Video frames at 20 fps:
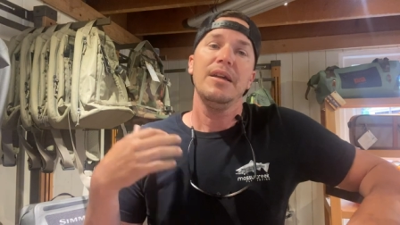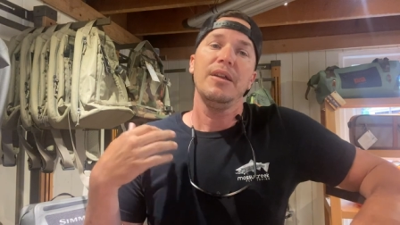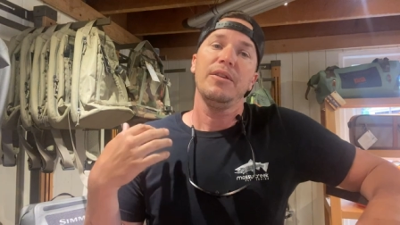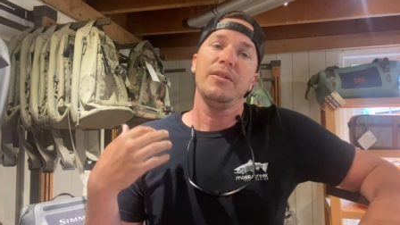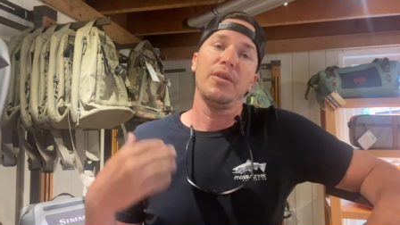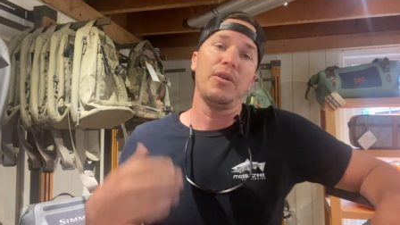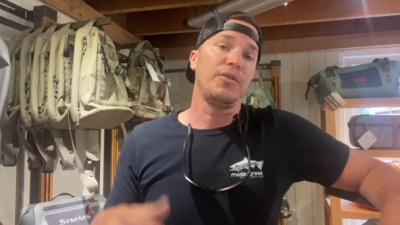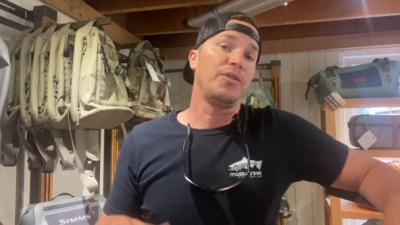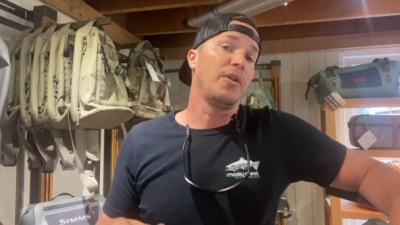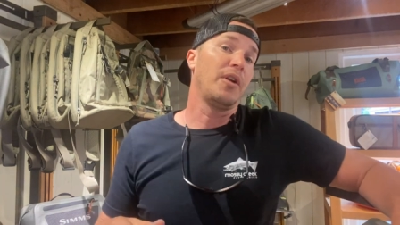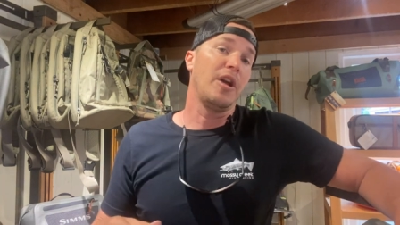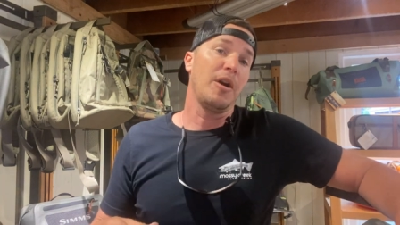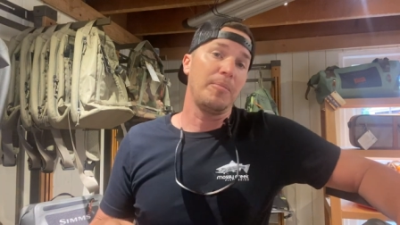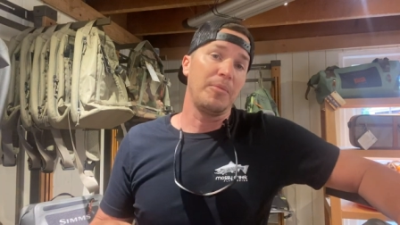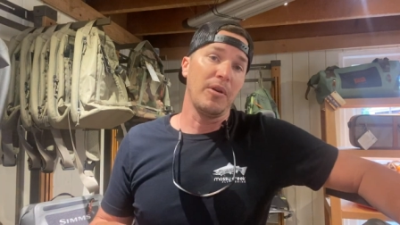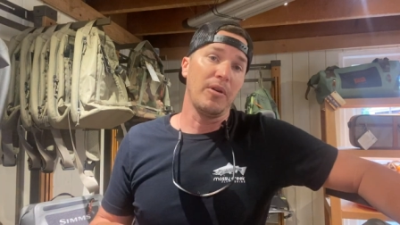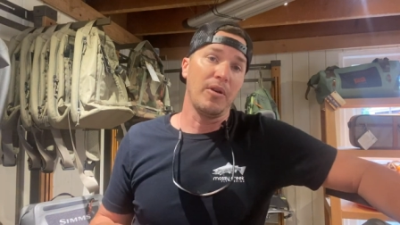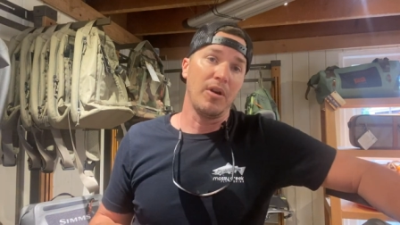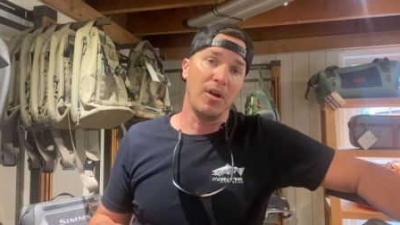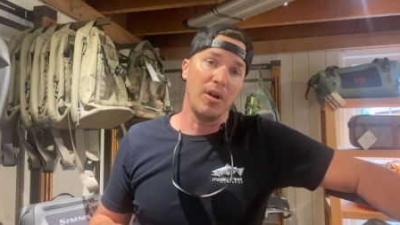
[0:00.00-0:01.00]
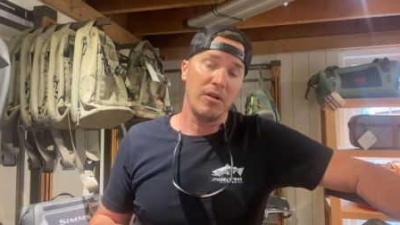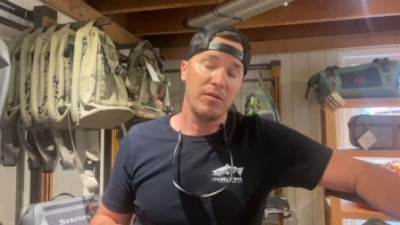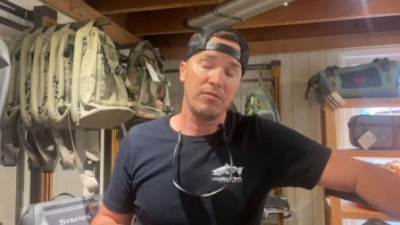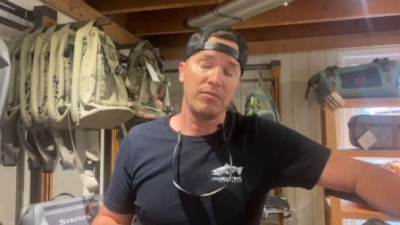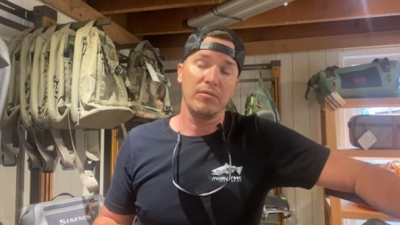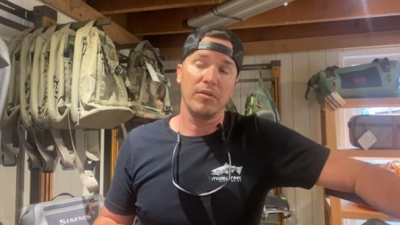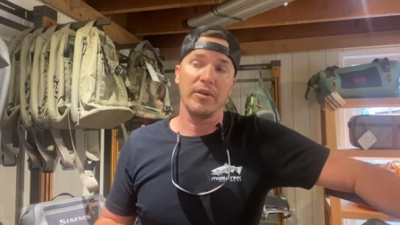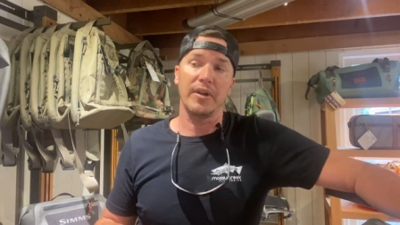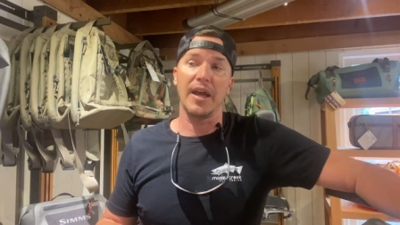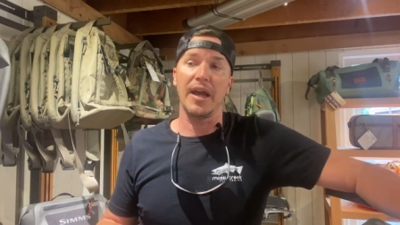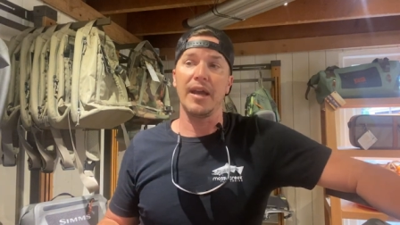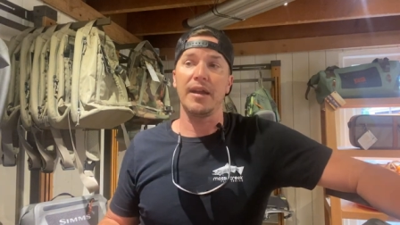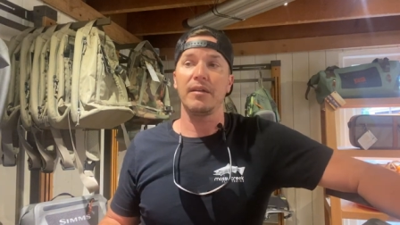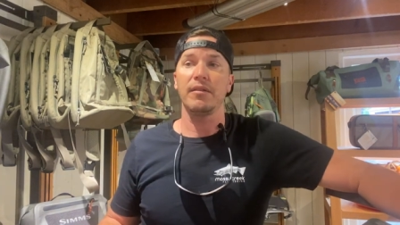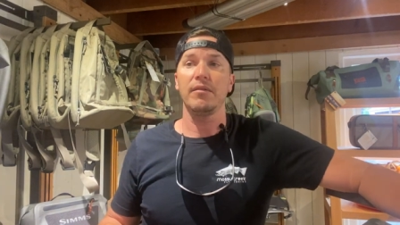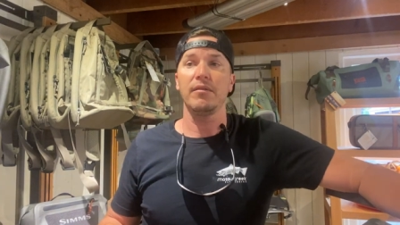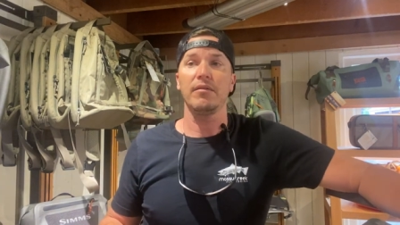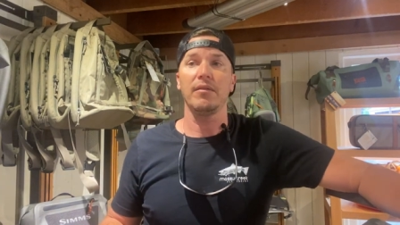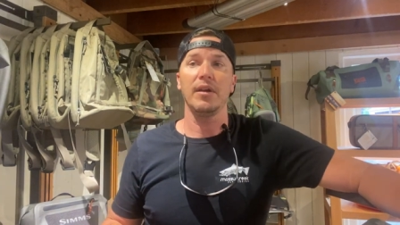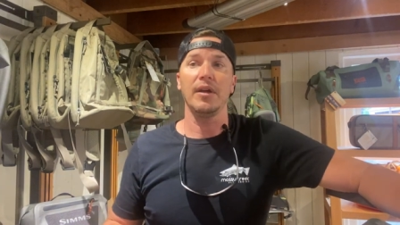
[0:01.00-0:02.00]
Those don't help you at all, okay?
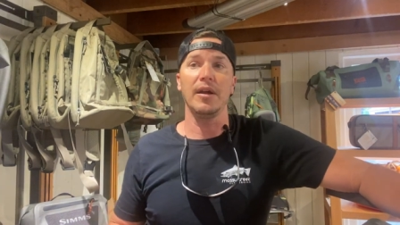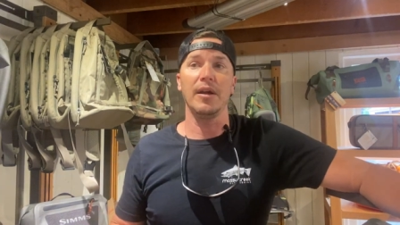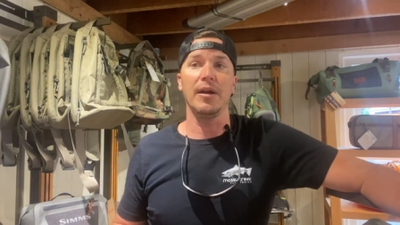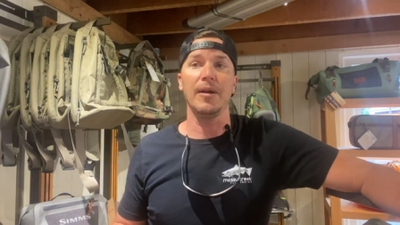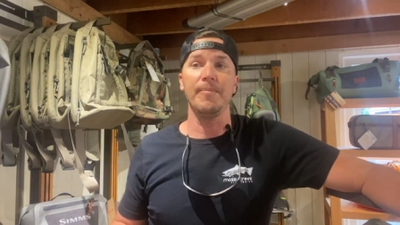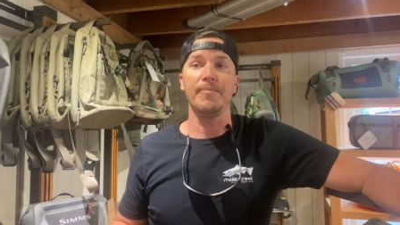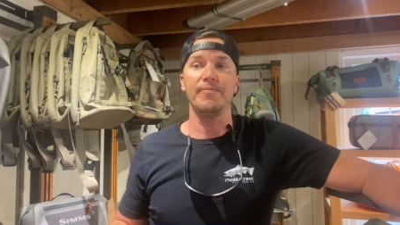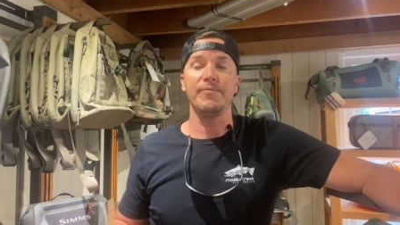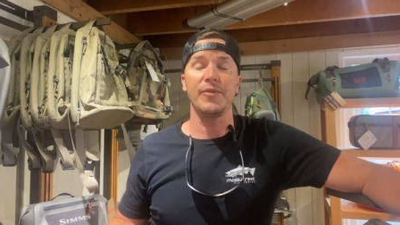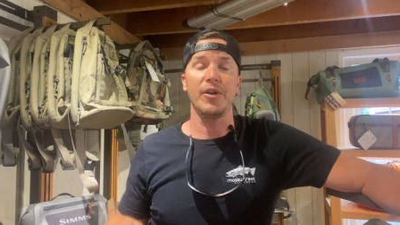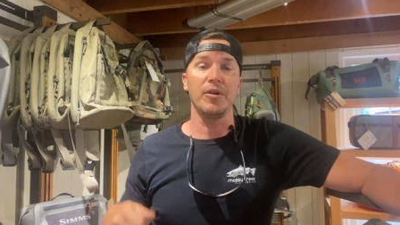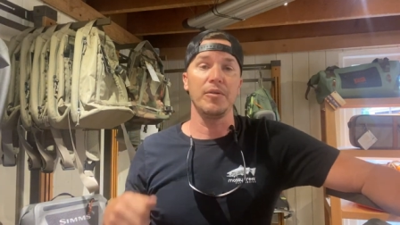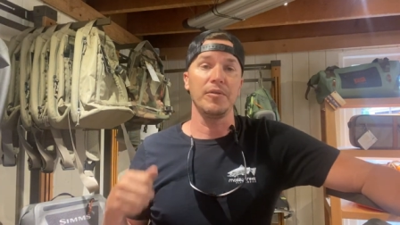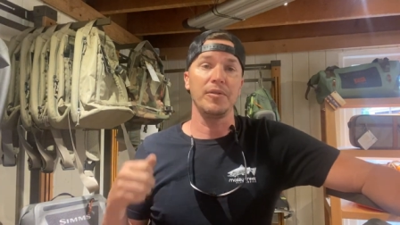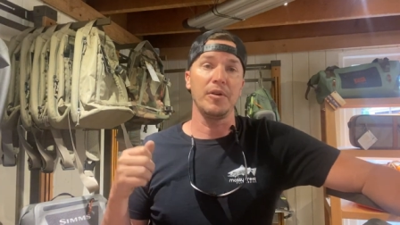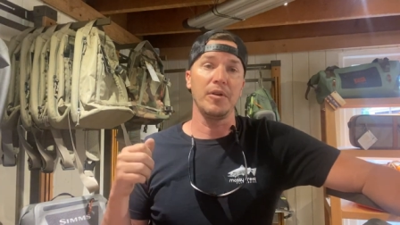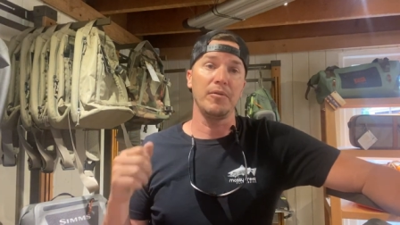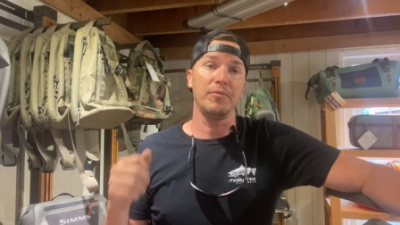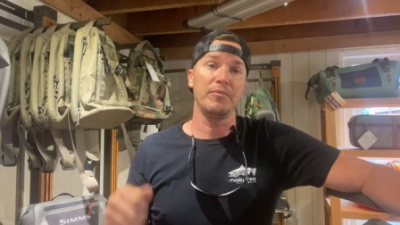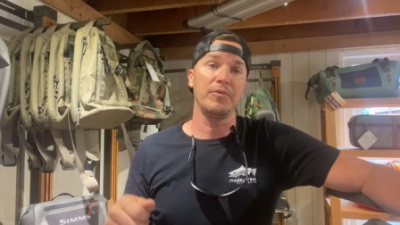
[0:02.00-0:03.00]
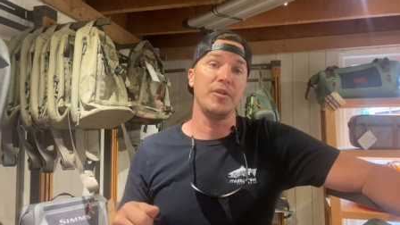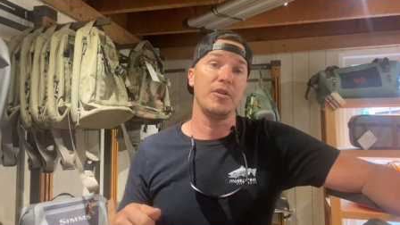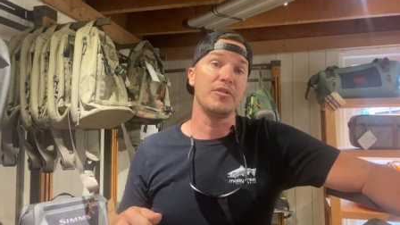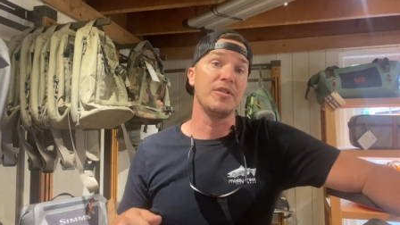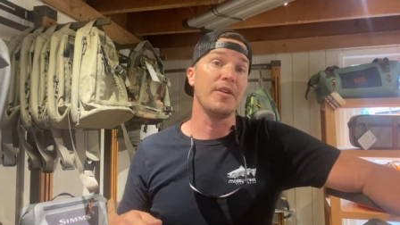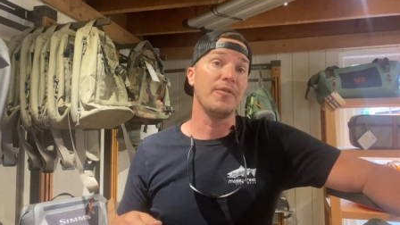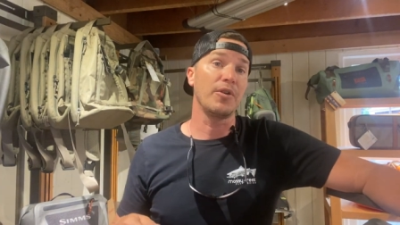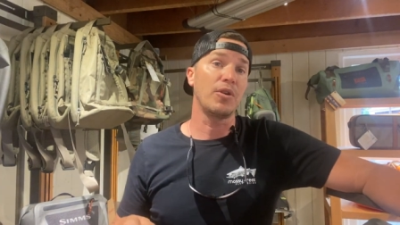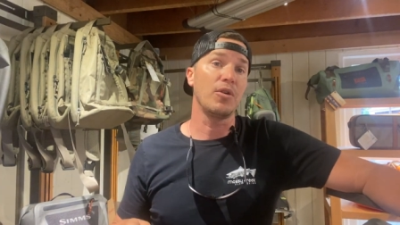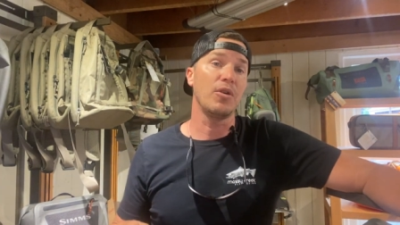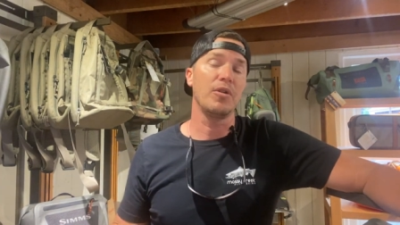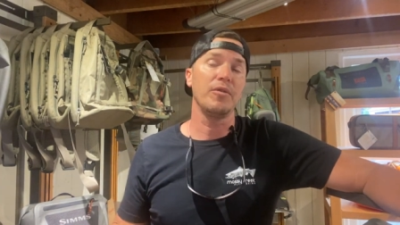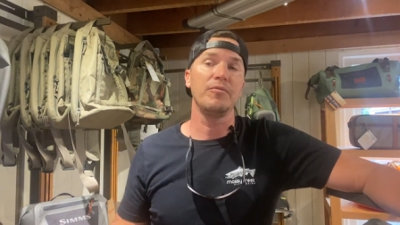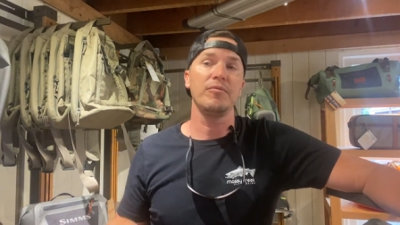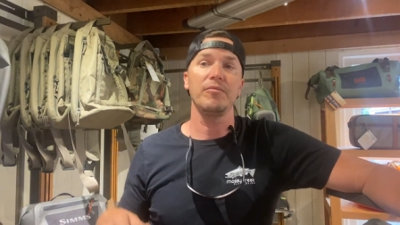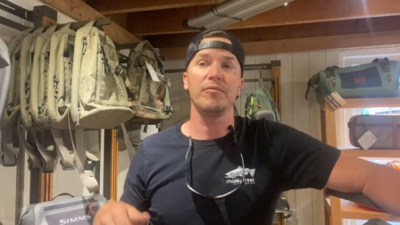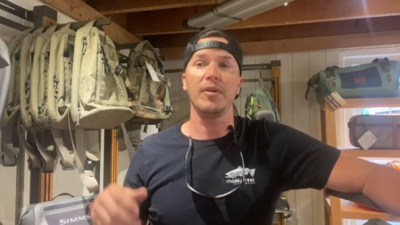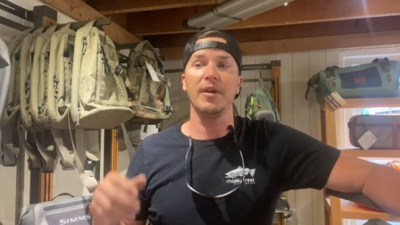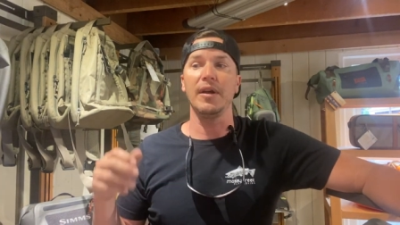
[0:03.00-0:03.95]
Um, they're, they're, they're difficult.